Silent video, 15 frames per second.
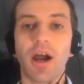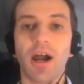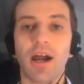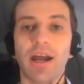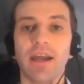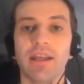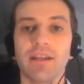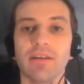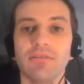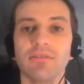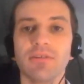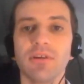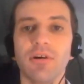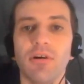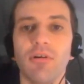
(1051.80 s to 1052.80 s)
I
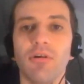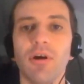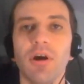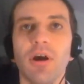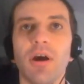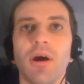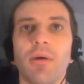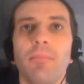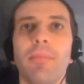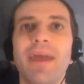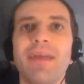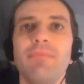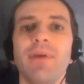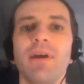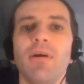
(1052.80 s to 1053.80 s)
don't know,
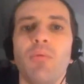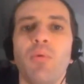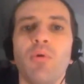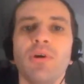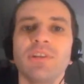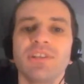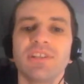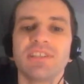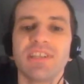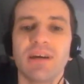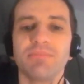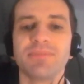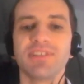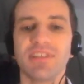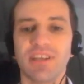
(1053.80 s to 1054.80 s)
maybe what
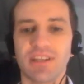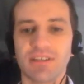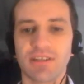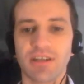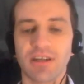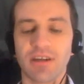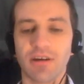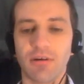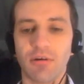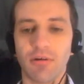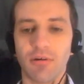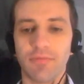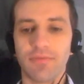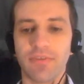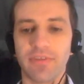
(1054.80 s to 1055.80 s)
subset
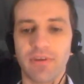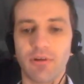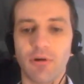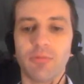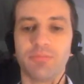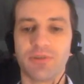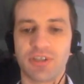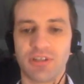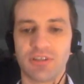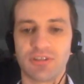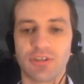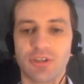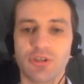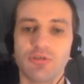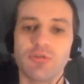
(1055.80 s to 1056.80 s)
of the
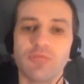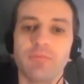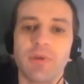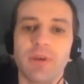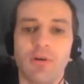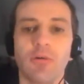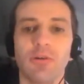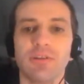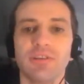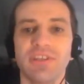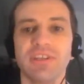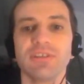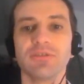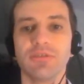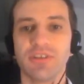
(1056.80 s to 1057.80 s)
options should be called
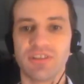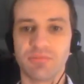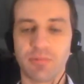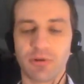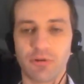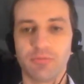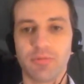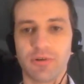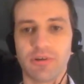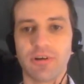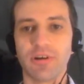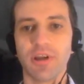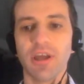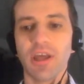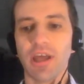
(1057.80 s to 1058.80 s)
NixOS
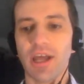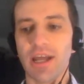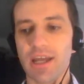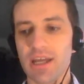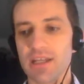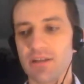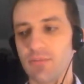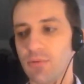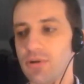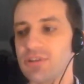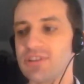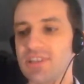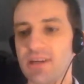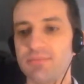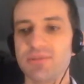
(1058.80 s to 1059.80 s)
proper and what
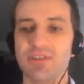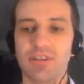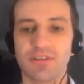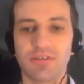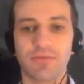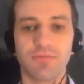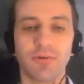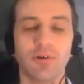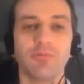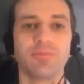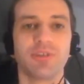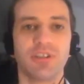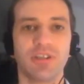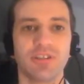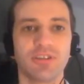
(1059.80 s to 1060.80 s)
subsets of
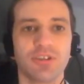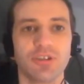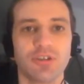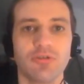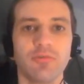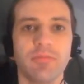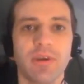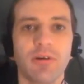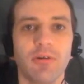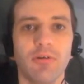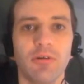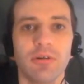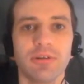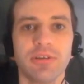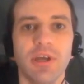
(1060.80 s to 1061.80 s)
options should be
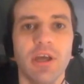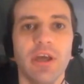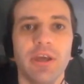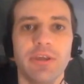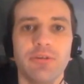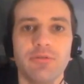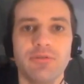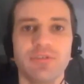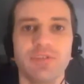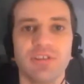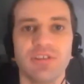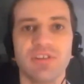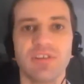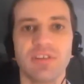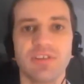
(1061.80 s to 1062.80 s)
called
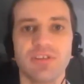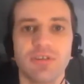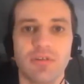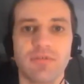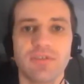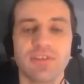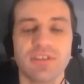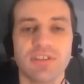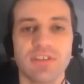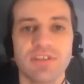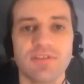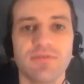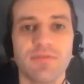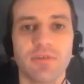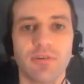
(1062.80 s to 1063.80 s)
using the
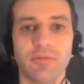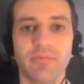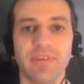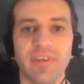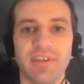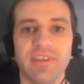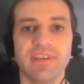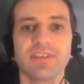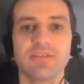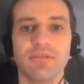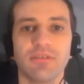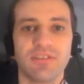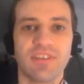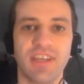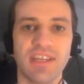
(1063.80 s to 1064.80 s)
services from the
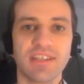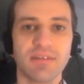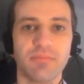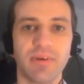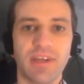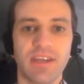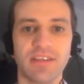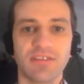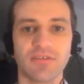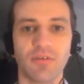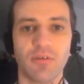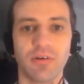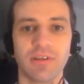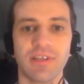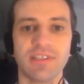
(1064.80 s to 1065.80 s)
NixOS database
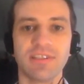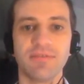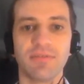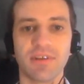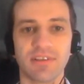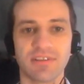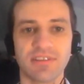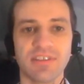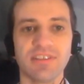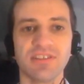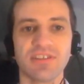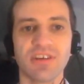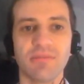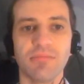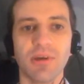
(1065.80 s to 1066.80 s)
on a different
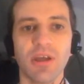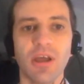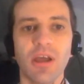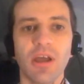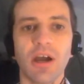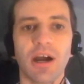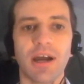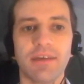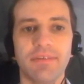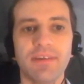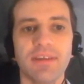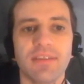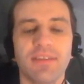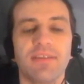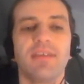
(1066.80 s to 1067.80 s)
system, I
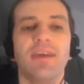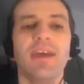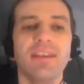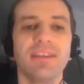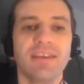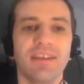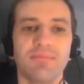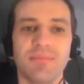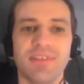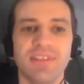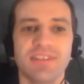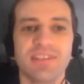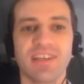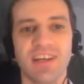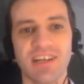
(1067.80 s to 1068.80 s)
think that can be
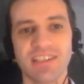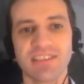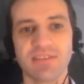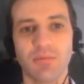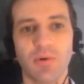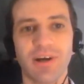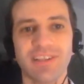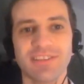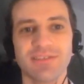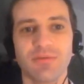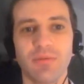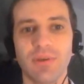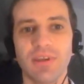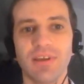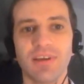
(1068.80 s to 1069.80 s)
discussed once
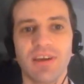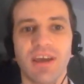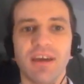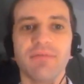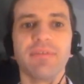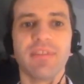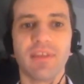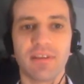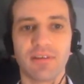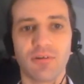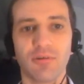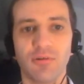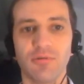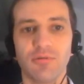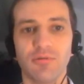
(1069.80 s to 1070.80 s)
we have that
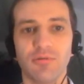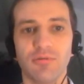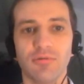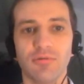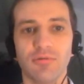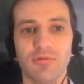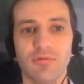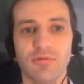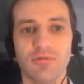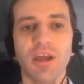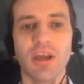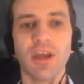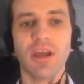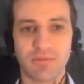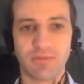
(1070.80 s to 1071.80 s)
code,
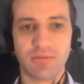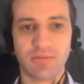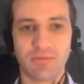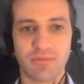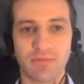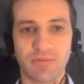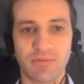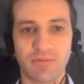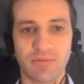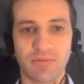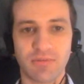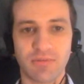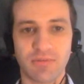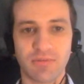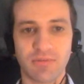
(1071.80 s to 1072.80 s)
once we have things to
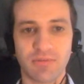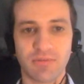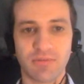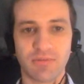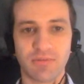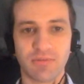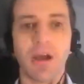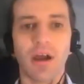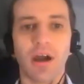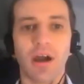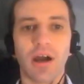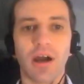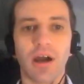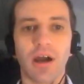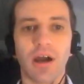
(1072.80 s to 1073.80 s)
compare.
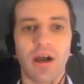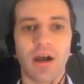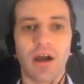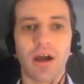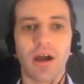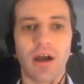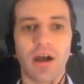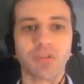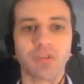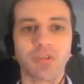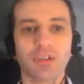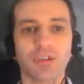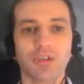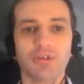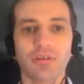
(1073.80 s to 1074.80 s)
I'm not
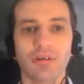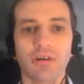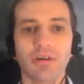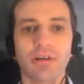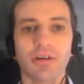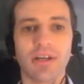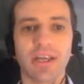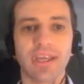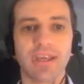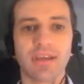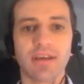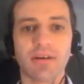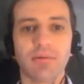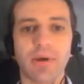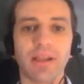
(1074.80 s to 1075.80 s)
sure, like,
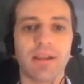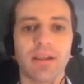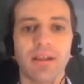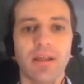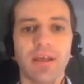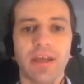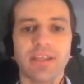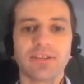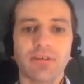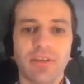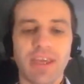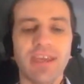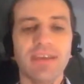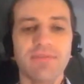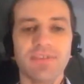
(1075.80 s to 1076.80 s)
well, it's
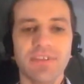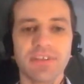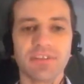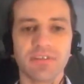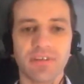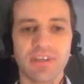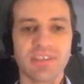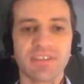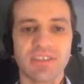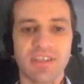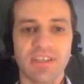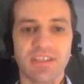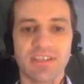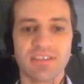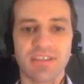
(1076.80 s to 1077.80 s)
okay if NixOS
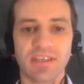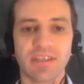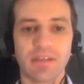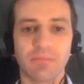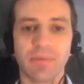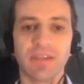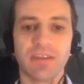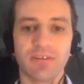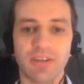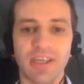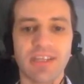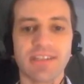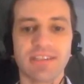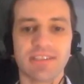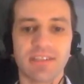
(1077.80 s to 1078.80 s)
is an
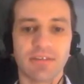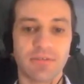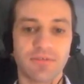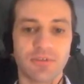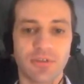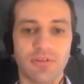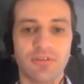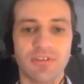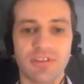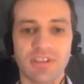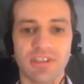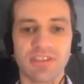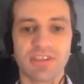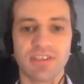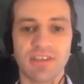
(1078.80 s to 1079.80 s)
opinionated set of
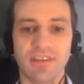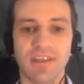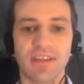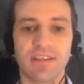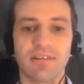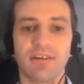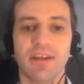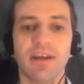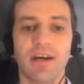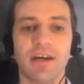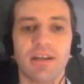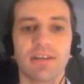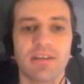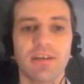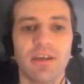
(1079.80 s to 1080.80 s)
choices in that
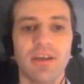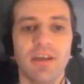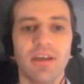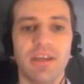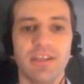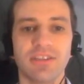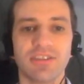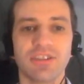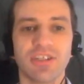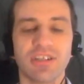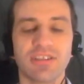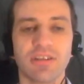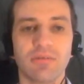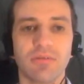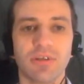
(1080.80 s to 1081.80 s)
regard. It's
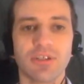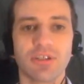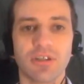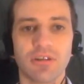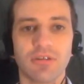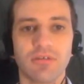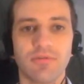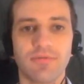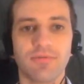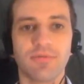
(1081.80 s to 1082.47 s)
just a question of